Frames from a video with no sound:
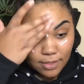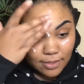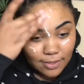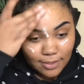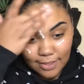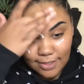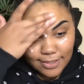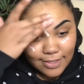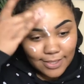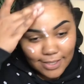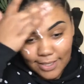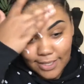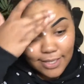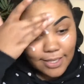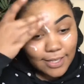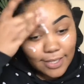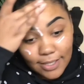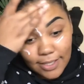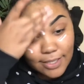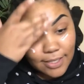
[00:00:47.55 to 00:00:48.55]
it's because it
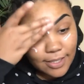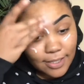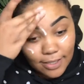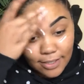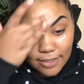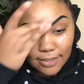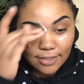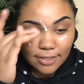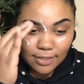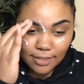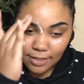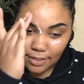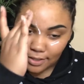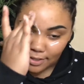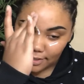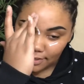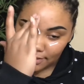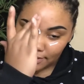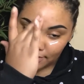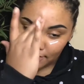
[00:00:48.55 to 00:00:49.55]
is.
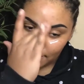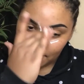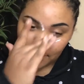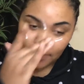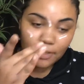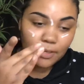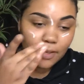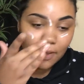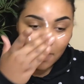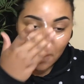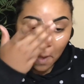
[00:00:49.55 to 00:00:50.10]
I'm